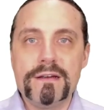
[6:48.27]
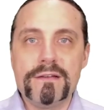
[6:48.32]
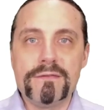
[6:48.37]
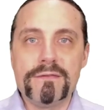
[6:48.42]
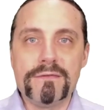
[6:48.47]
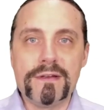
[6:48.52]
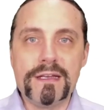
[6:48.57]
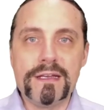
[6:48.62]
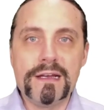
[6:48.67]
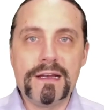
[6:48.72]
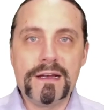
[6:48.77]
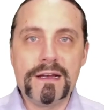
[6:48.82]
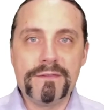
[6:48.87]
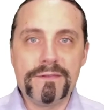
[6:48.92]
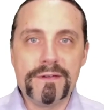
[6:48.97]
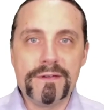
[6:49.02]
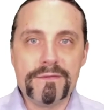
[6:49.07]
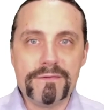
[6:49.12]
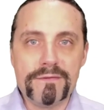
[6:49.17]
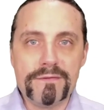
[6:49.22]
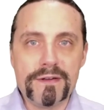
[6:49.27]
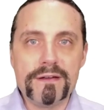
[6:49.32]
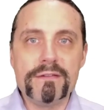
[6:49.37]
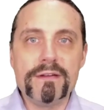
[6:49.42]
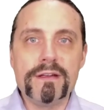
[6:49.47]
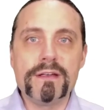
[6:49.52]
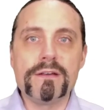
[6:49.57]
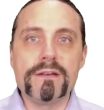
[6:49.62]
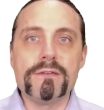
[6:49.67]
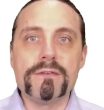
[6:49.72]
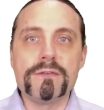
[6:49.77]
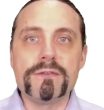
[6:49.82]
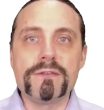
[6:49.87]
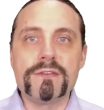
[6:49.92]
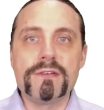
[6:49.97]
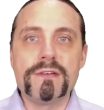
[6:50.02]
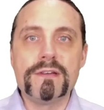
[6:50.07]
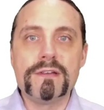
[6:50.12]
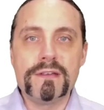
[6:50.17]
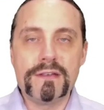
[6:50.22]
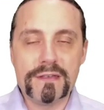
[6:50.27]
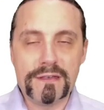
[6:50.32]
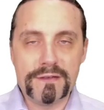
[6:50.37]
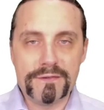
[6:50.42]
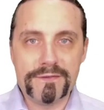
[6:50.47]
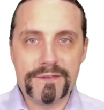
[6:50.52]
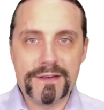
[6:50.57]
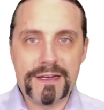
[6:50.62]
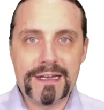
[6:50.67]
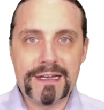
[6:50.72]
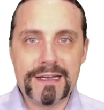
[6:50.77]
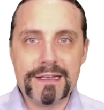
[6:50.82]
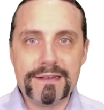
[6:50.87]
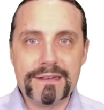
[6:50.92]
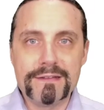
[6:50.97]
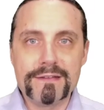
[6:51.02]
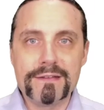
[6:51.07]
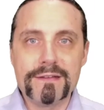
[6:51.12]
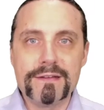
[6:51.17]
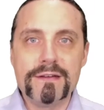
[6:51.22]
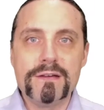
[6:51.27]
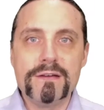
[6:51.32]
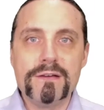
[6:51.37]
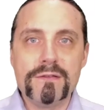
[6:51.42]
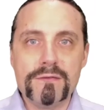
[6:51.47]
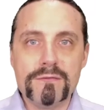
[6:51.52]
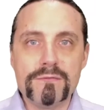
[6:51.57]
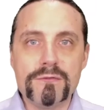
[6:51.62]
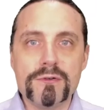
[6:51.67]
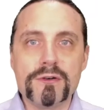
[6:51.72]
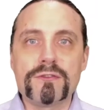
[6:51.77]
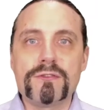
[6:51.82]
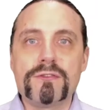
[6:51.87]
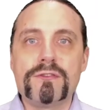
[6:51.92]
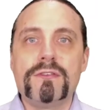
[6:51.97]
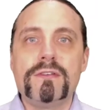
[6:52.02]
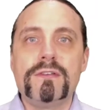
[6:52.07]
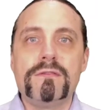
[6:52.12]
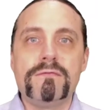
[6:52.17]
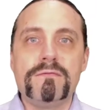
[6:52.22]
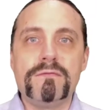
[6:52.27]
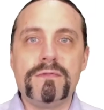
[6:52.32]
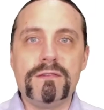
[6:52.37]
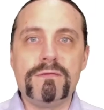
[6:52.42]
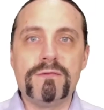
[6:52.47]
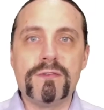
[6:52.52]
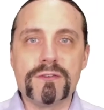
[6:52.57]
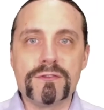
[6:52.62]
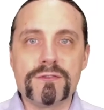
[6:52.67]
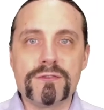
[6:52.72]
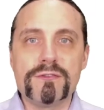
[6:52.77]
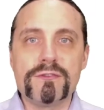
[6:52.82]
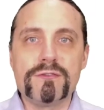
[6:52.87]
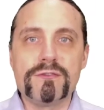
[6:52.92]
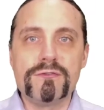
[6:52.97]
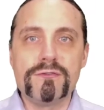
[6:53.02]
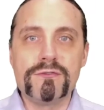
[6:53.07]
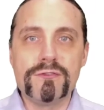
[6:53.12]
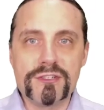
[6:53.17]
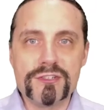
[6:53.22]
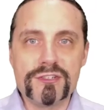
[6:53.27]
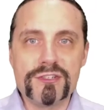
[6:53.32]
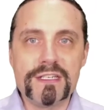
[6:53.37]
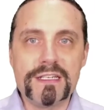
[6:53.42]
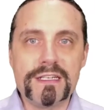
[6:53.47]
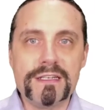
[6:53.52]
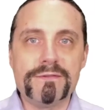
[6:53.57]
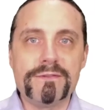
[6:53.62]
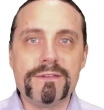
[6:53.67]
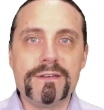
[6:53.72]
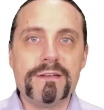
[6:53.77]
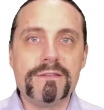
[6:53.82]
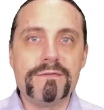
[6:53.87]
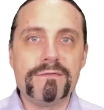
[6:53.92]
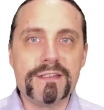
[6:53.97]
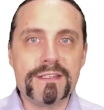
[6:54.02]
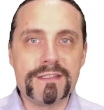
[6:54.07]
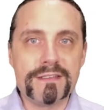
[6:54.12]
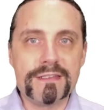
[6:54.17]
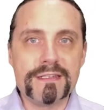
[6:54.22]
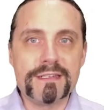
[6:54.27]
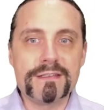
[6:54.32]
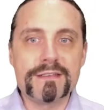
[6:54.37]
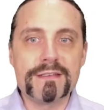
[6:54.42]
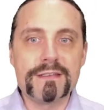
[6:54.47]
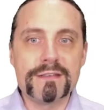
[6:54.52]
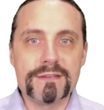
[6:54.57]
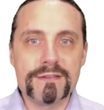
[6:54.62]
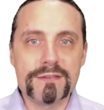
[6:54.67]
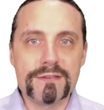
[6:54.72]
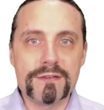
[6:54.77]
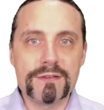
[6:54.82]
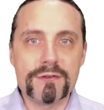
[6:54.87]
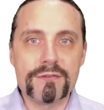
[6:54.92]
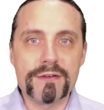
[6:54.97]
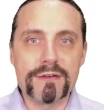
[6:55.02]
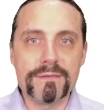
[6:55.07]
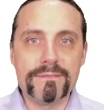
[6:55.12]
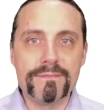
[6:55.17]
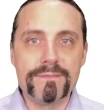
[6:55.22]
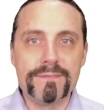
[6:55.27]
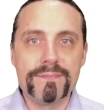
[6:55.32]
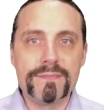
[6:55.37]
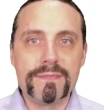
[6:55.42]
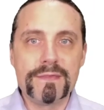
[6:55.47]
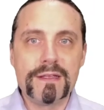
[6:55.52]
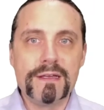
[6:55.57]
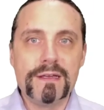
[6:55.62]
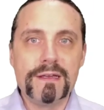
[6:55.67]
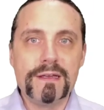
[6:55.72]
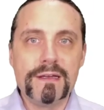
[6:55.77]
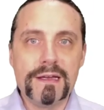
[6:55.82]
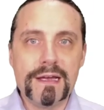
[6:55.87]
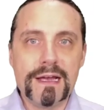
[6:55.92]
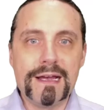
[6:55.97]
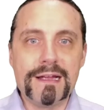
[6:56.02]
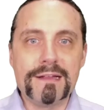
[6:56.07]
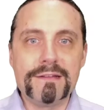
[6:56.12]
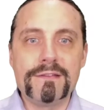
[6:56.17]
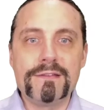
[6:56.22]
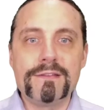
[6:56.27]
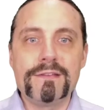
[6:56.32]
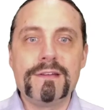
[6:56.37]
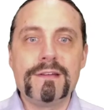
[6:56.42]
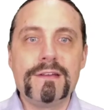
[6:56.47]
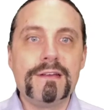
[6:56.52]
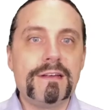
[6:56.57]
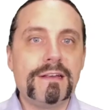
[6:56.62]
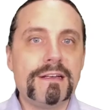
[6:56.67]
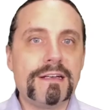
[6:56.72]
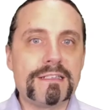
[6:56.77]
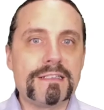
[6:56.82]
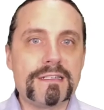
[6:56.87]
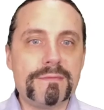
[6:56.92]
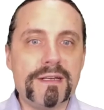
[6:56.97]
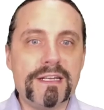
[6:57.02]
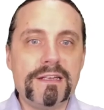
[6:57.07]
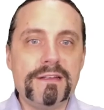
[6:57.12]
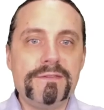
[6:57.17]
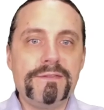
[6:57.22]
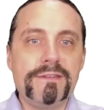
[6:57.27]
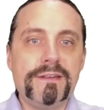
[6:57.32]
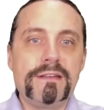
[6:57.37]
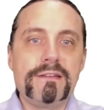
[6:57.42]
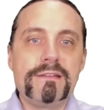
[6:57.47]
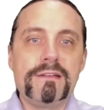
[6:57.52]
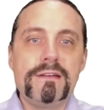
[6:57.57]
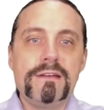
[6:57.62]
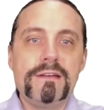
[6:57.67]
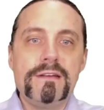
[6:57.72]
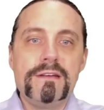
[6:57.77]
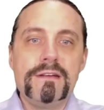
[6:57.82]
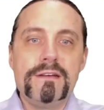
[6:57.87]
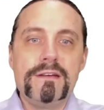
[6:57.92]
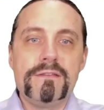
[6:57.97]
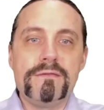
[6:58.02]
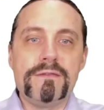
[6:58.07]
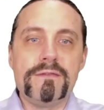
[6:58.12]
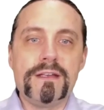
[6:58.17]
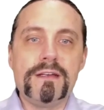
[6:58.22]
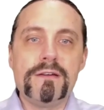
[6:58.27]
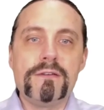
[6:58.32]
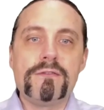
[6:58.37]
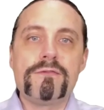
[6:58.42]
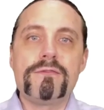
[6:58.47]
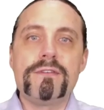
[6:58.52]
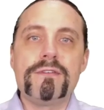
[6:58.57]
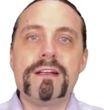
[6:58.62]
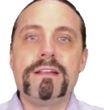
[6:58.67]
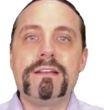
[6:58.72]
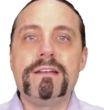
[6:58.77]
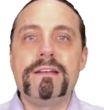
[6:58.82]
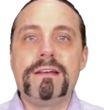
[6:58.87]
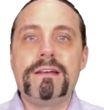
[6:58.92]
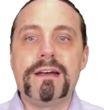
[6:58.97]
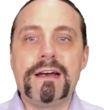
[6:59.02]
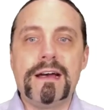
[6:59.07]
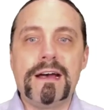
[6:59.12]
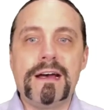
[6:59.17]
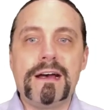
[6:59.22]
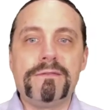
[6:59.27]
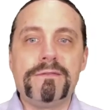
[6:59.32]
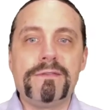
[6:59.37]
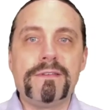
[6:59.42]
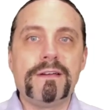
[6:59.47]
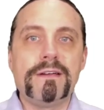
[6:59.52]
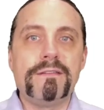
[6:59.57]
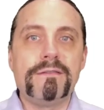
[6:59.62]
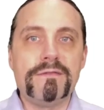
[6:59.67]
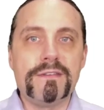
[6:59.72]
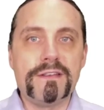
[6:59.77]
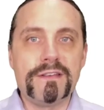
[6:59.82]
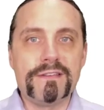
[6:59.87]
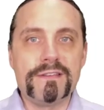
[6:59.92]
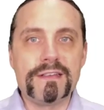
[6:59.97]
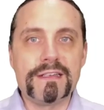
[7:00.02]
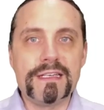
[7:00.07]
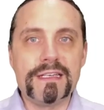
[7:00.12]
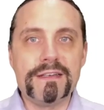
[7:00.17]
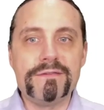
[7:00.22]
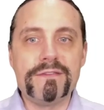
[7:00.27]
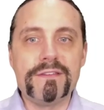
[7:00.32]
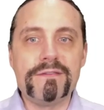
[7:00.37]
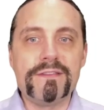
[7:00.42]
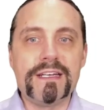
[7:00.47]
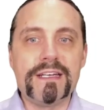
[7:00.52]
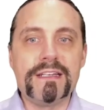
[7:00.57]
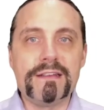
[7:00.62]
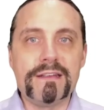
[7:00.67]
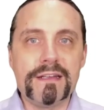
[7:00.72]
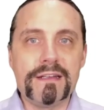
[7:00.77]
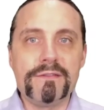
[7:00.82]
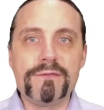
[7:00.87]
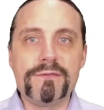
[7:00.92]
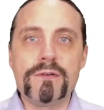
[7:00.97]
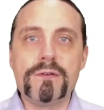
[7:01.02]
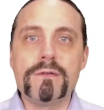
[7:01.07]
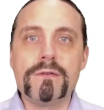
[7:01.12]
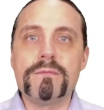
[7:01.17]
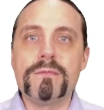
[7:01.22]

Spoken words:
we have very good defined what we want to achieve with this story. And as a benefit, we already have with the given when then form